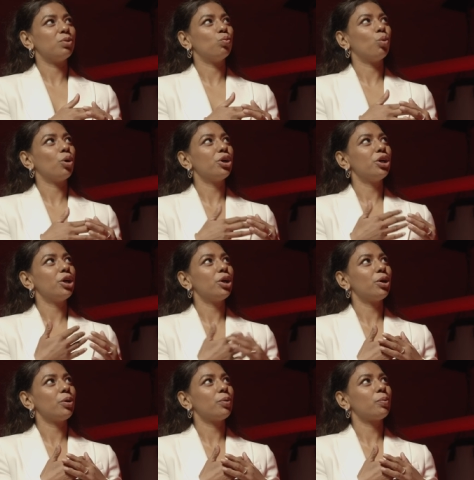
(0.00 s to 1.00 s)
were
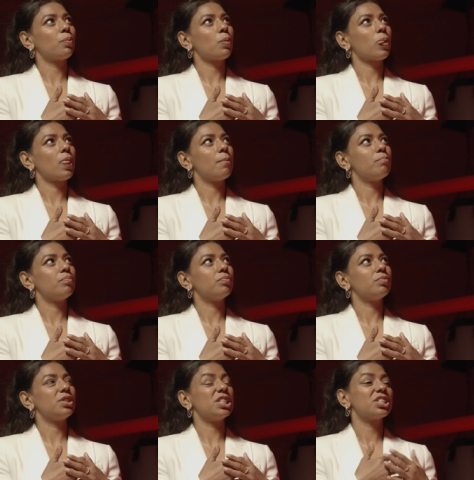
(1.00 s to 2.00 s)
you
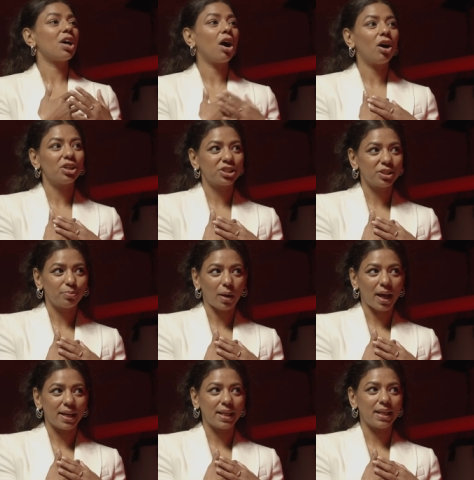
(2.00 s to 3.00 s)
disheartened
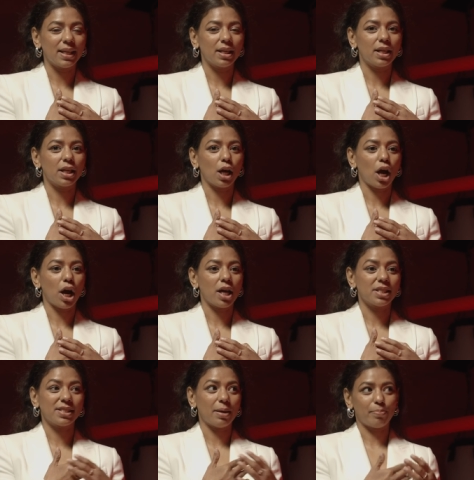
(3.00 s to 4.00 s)
by any
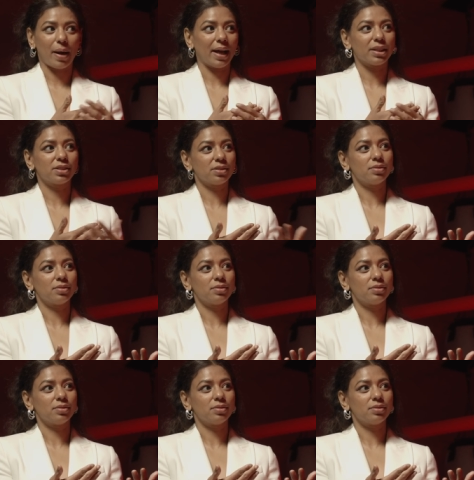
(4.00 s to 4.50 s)
setbacks?